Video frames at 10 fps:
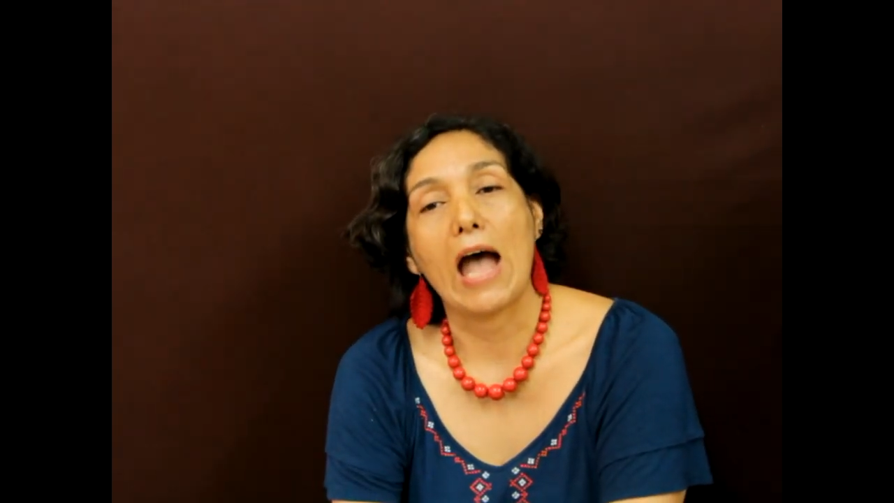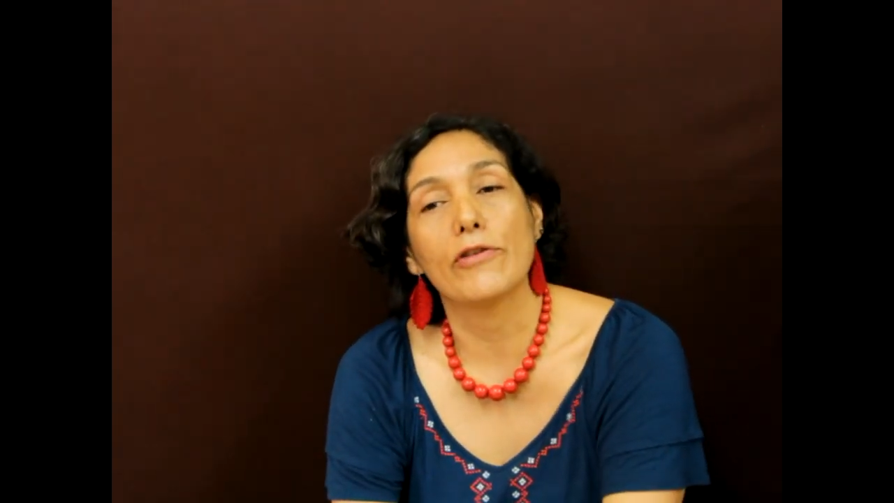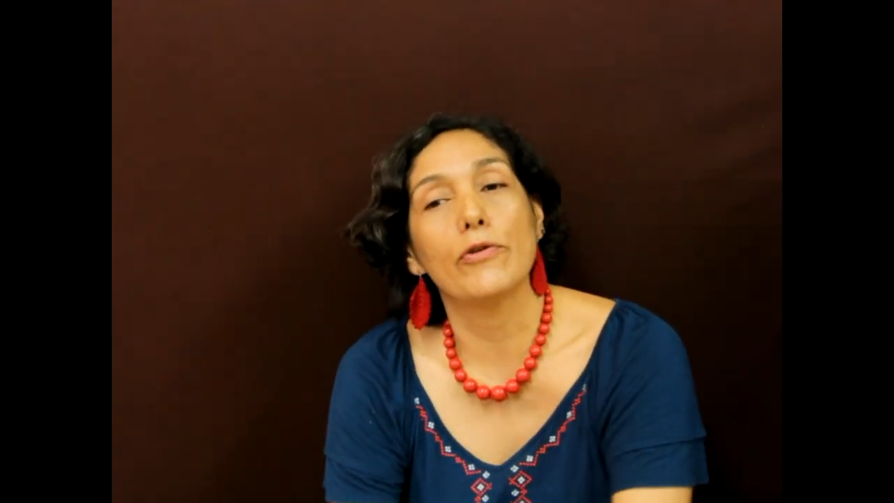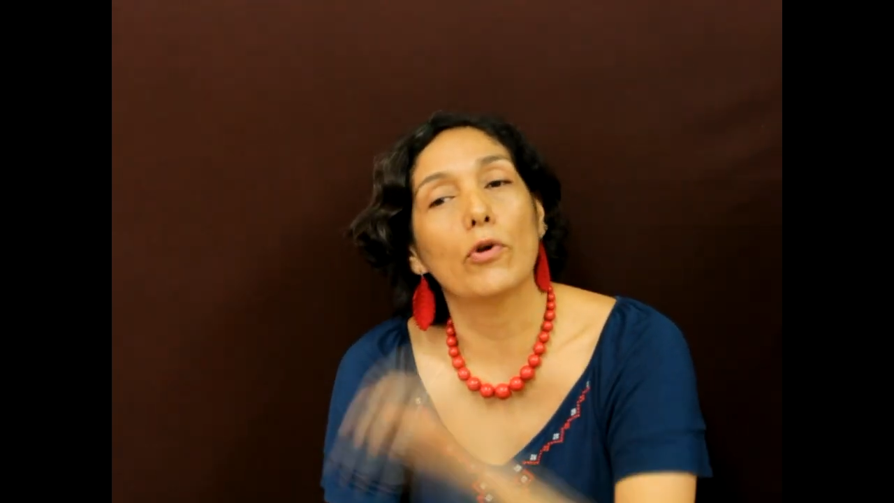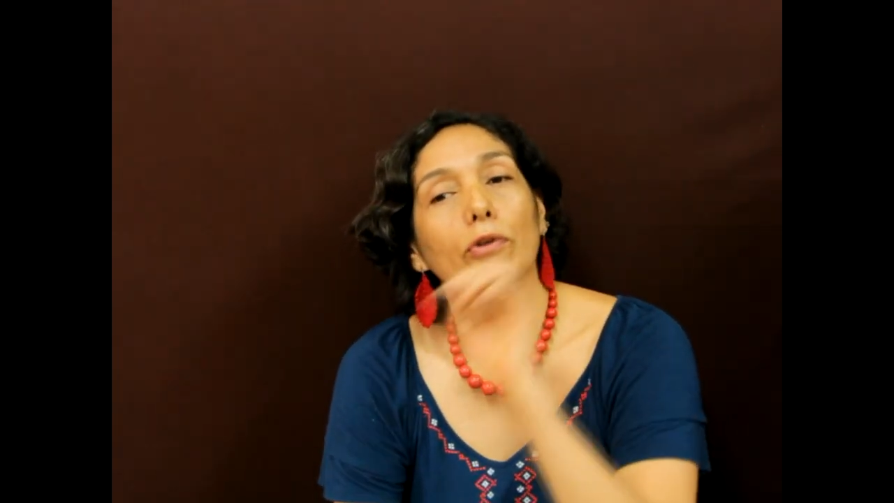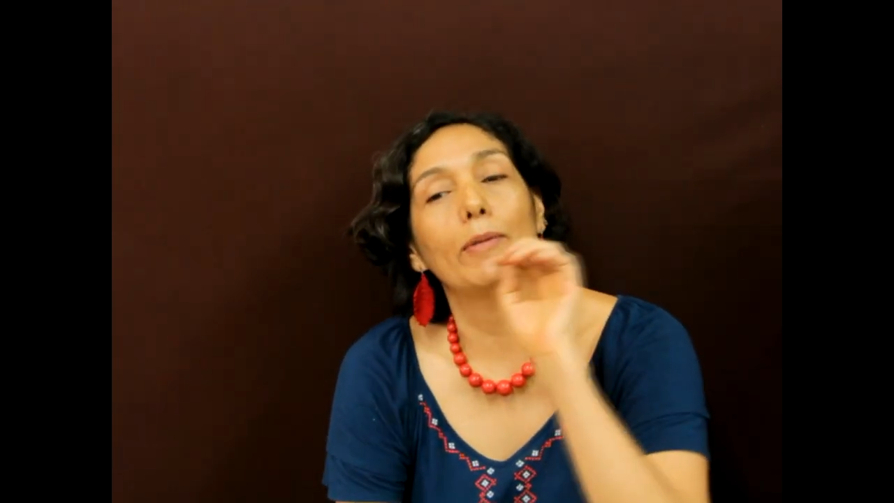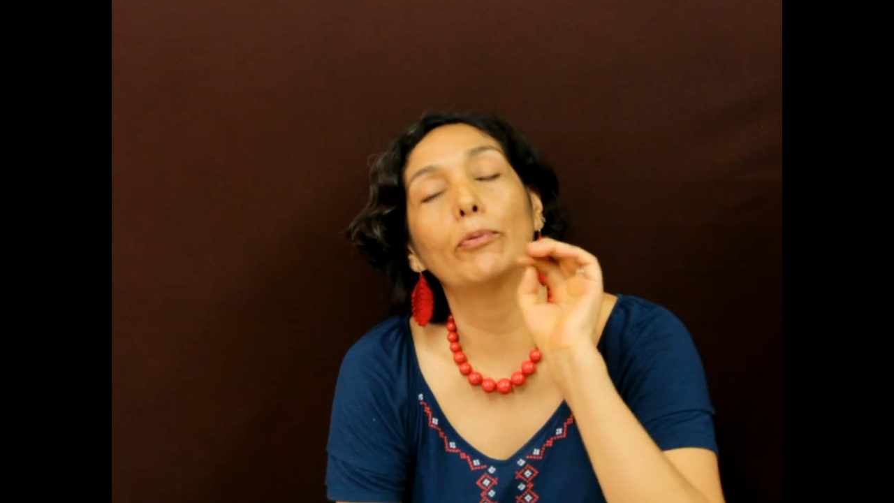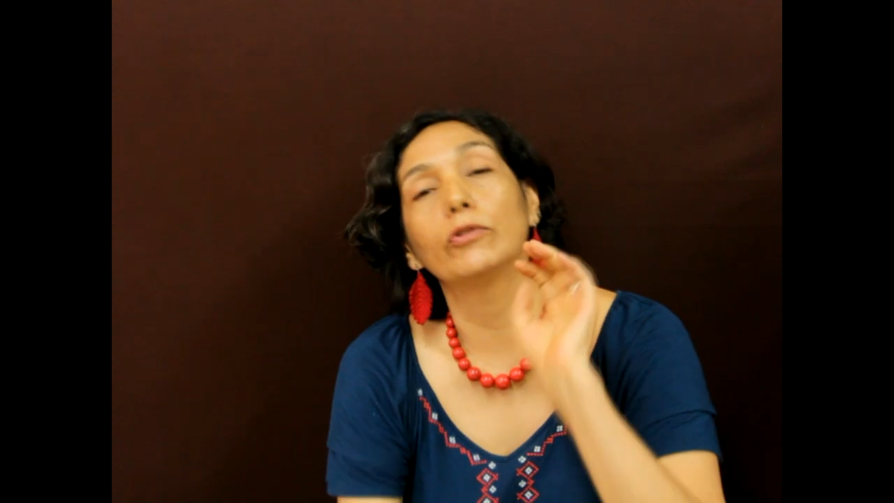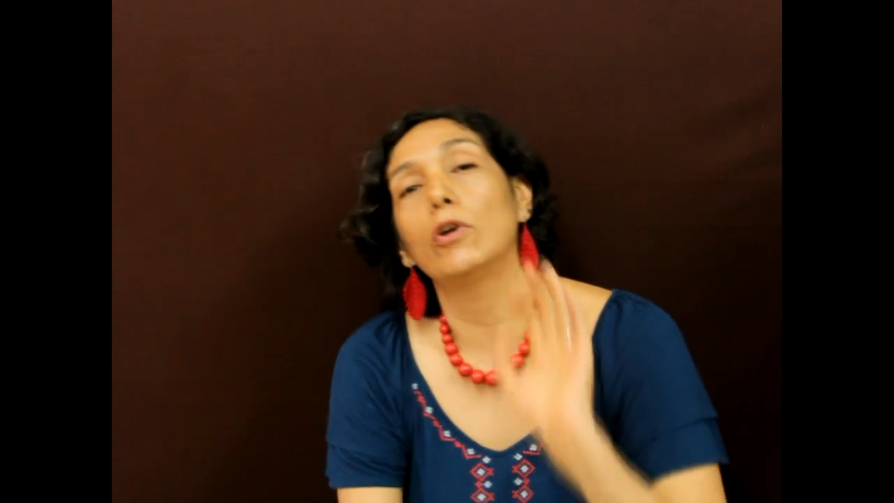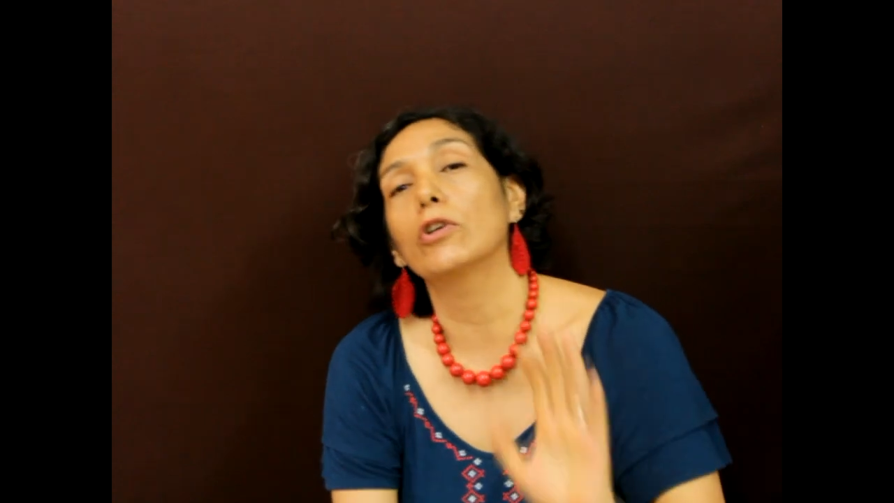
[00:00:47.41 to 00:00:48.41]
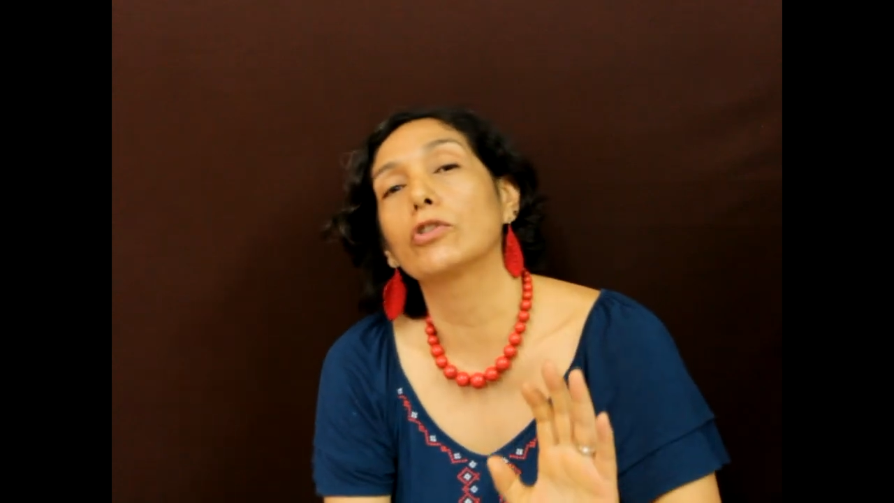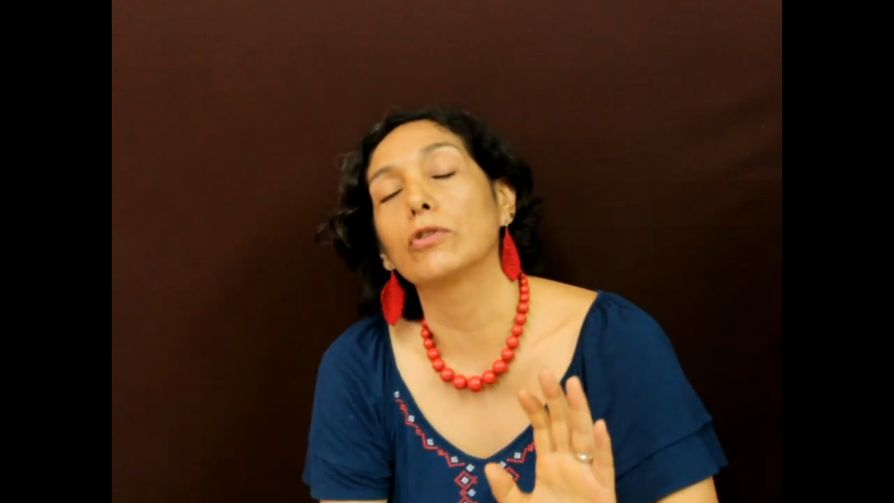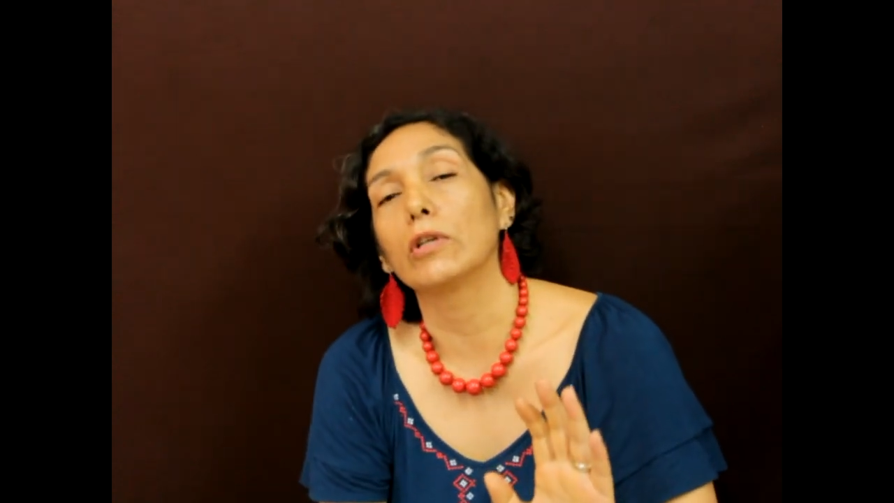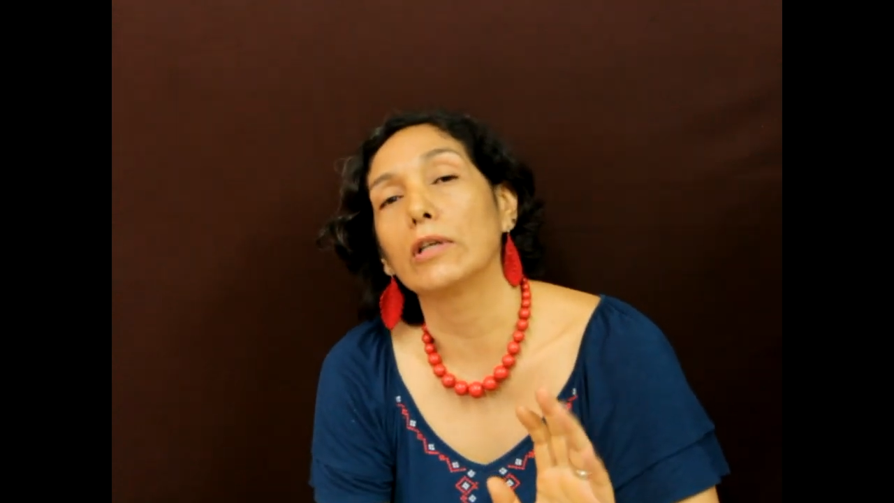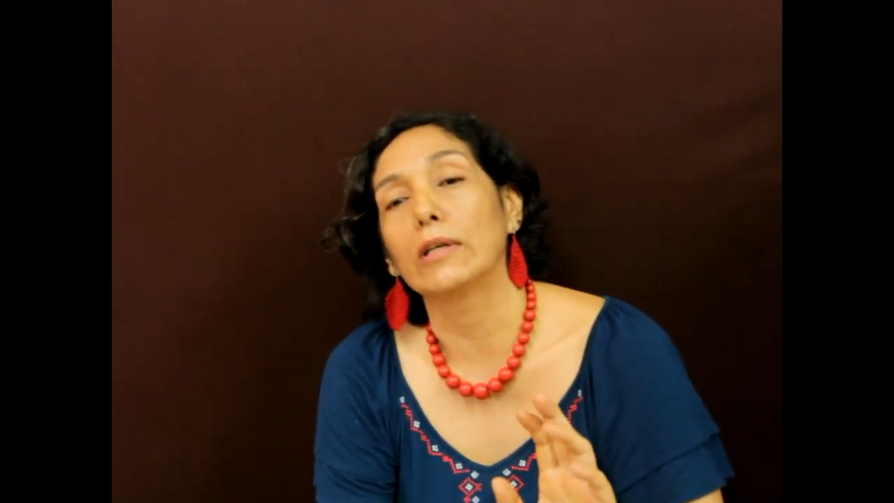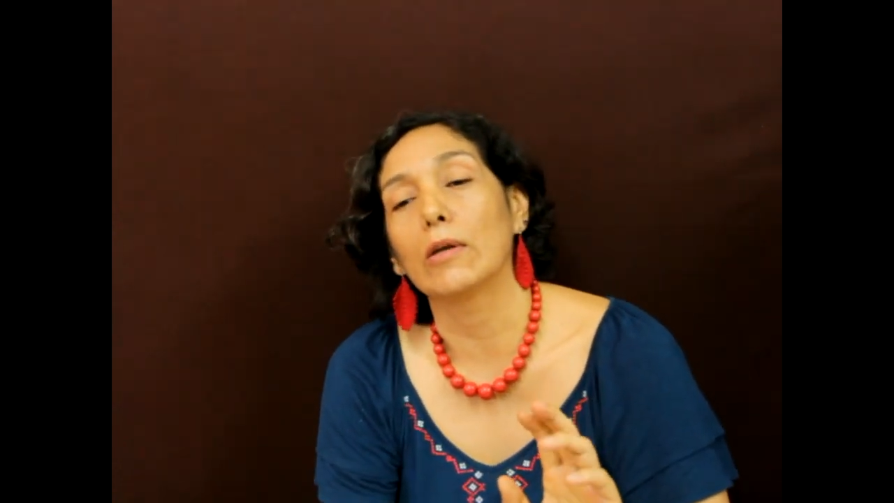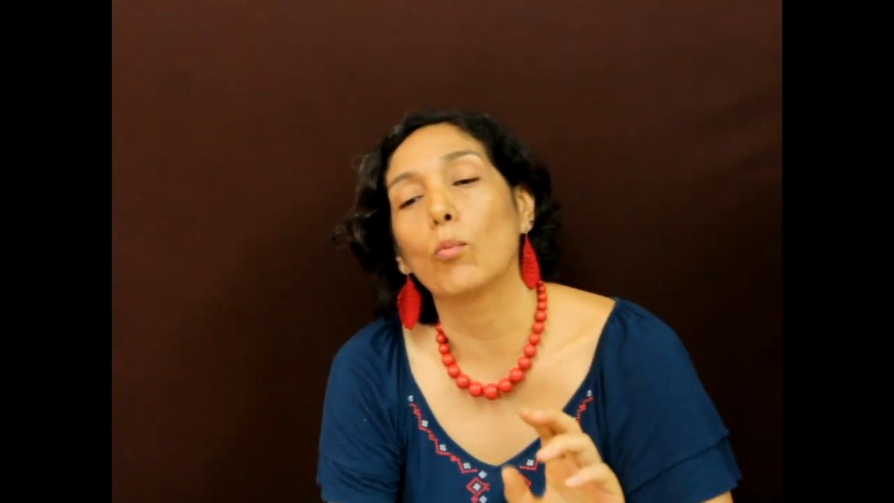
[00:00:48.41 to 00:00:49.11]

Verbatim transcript: You know, the production